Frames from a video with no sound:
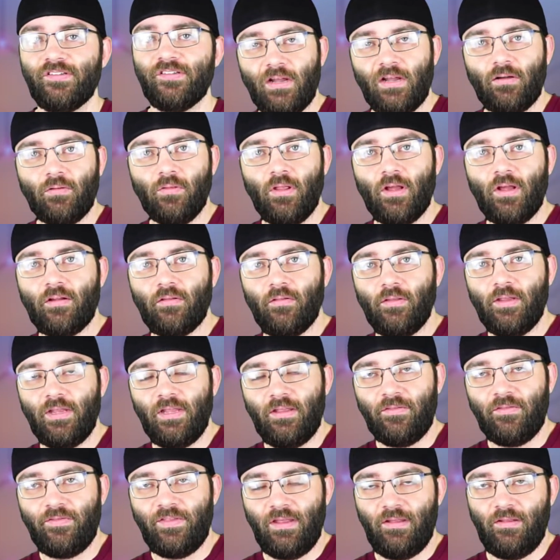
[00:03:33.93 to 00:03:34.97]
Now,
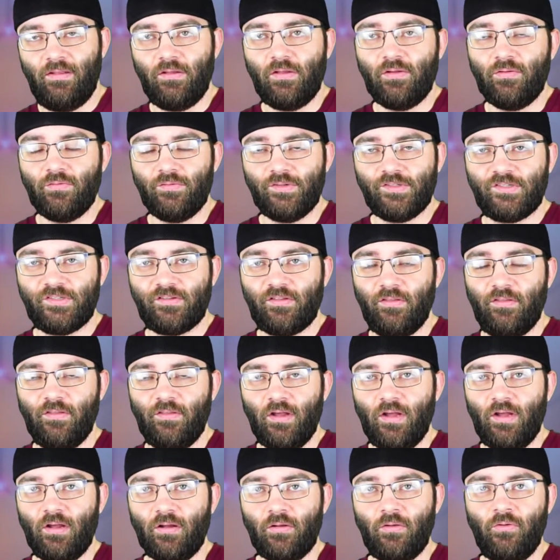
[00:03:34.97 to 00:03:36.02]
luckily, they use
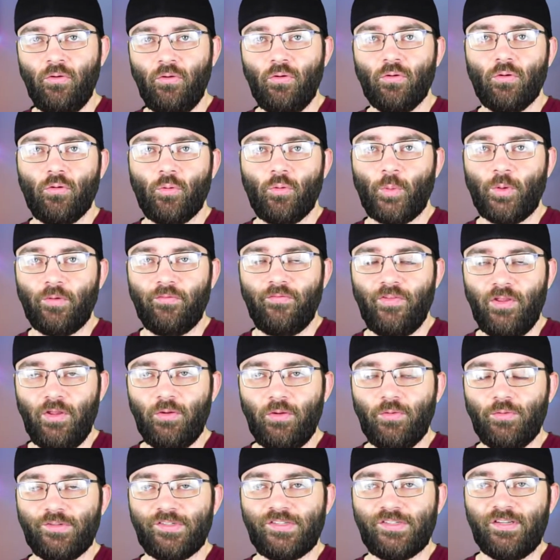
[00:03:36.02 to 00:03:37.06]
Google
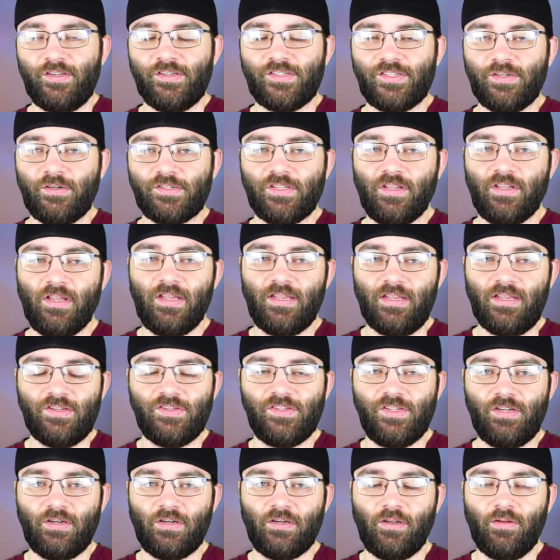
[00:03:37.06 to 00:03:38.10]
reviews, and so it's a lot
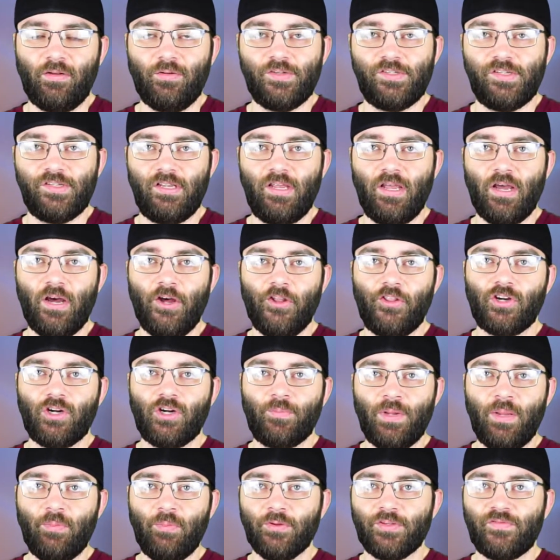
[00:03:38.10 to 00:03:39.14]
easier to see other
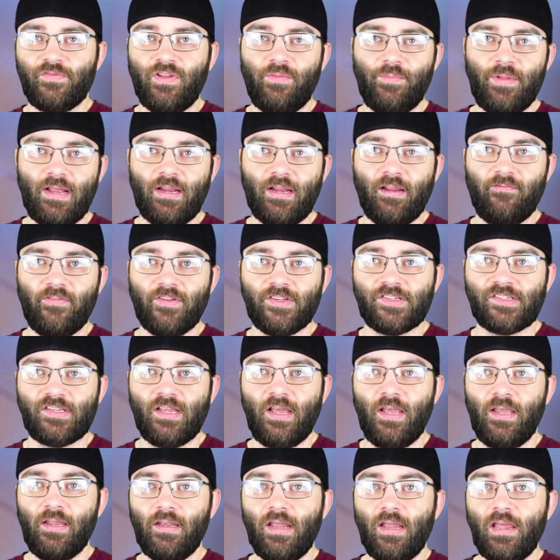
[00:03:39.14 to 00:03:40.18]
people's feedback of the
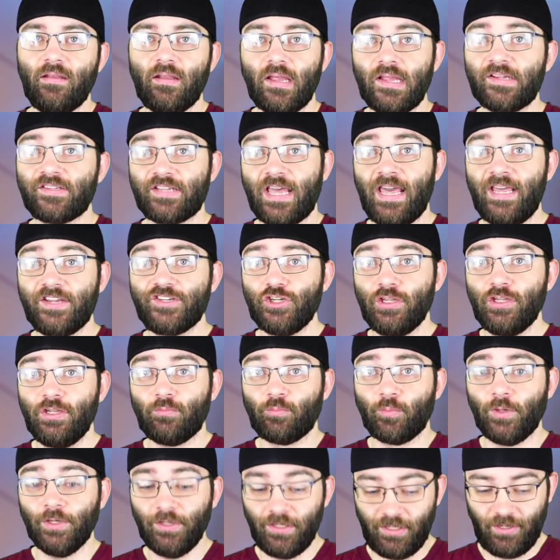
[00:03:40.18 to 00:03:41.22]
site, and it's actually
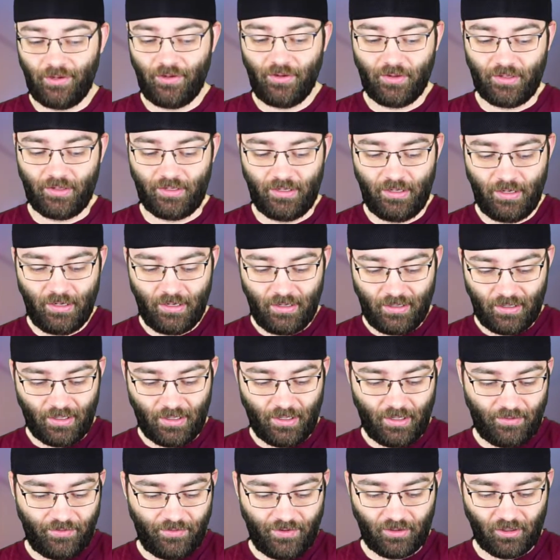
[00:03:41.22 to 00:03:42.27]
really good.
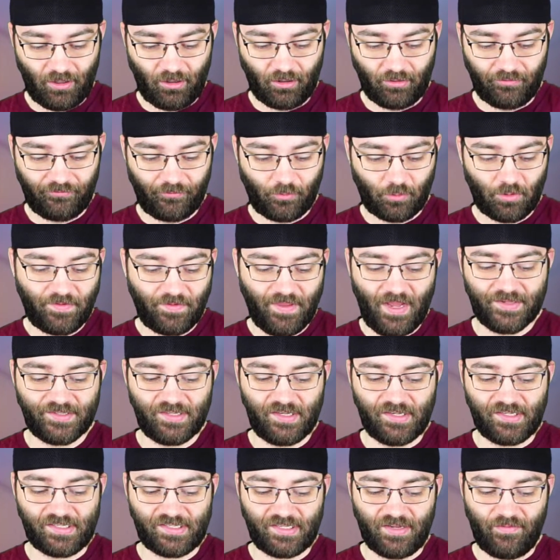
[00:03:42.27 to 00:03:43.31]
There are
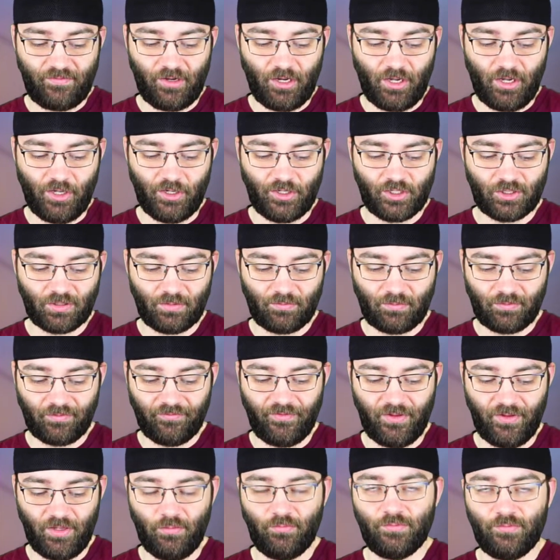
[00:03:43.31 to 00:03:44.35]
4,700
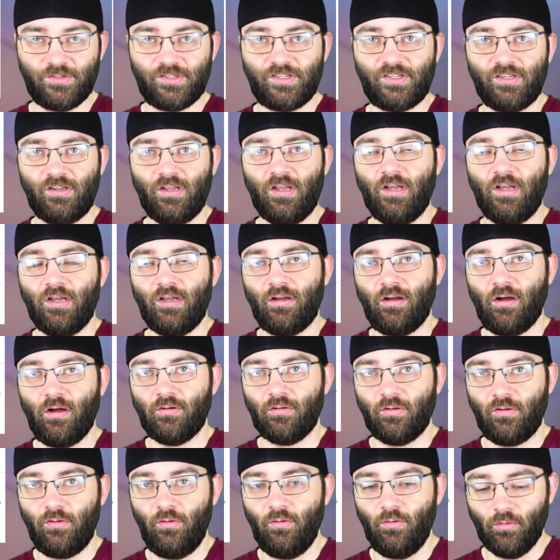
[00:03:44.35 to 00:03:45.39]
reviews
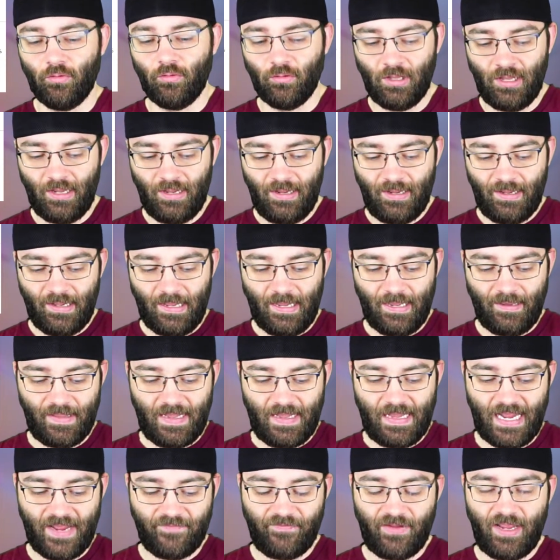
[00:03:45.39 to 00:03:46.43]
on Google, and
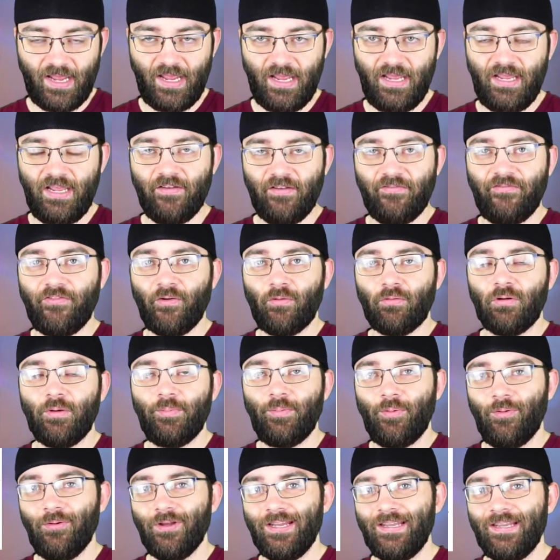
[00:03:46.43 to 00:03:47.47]
they have a
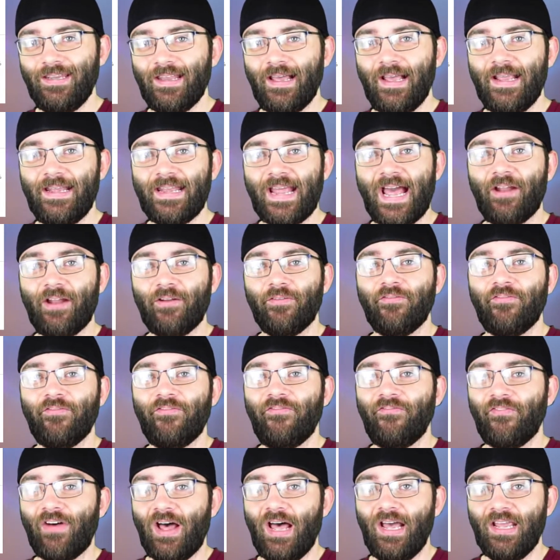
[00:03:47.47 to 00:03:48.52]
4.9 out of
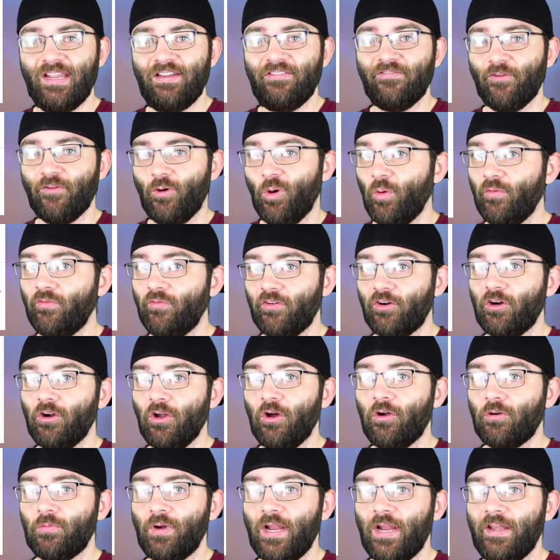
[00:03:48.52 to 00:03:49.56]
5
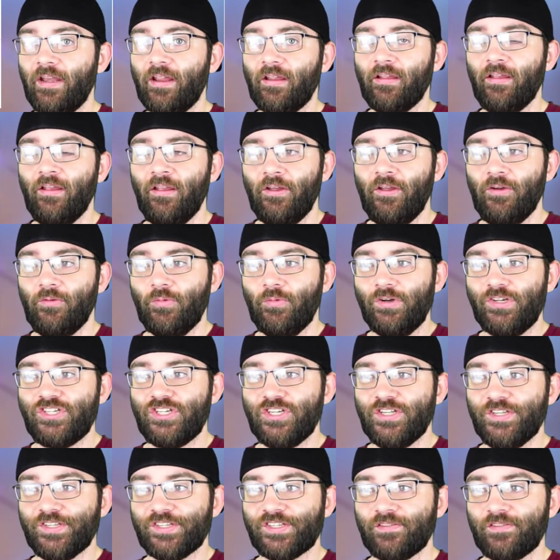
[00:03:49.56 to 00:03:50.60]
overall rating, which
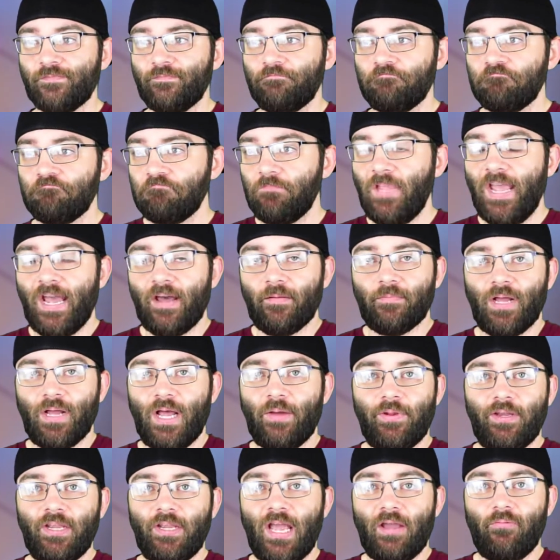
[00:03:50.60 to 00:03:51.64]
is, yeah, I
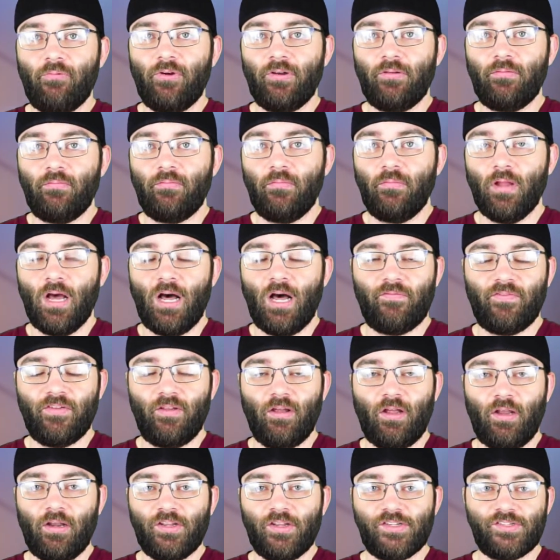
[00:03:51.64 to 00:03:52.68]
mean, I would
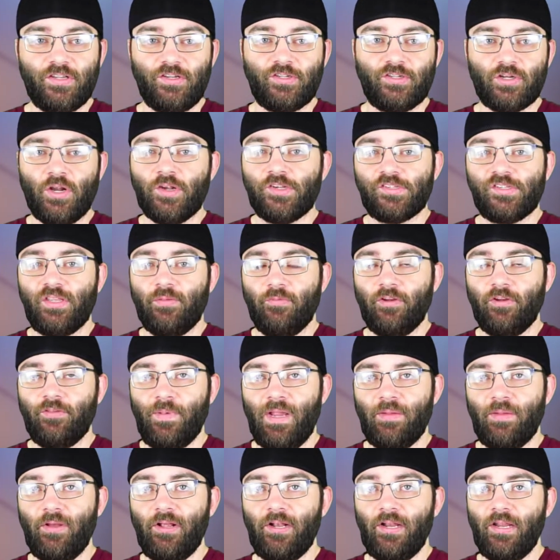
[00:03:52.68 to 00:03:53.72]
honestly trust them with
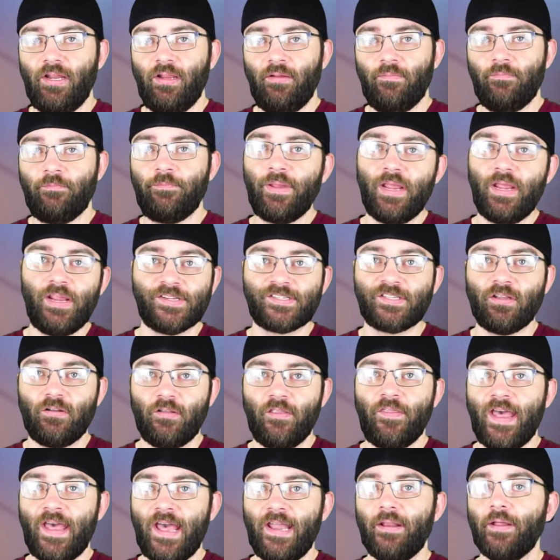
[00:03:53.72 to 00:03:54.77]
my money based
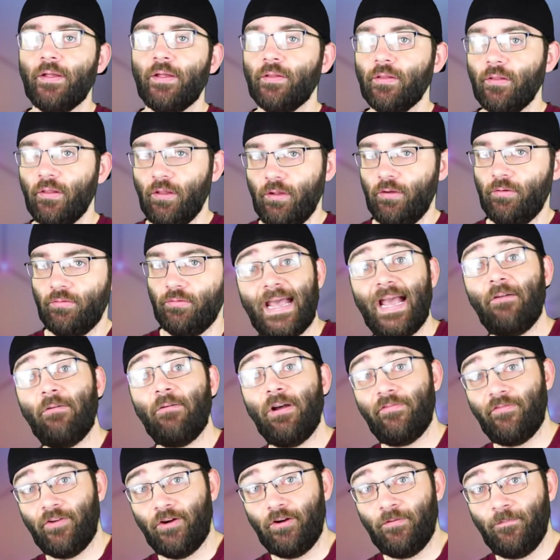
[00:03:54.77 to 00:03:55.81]
on that alone.
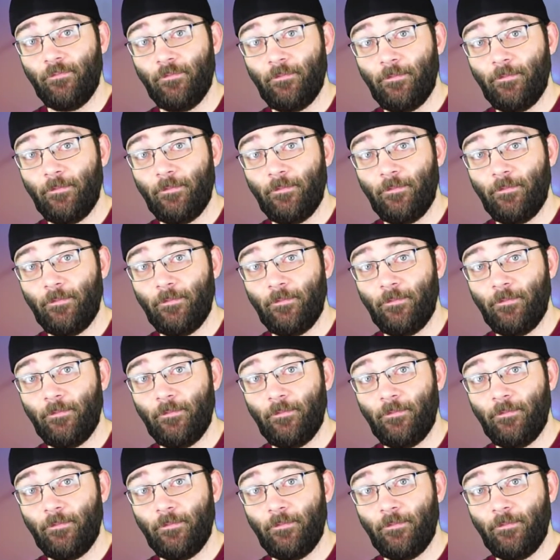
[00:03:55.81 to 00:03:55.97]
However,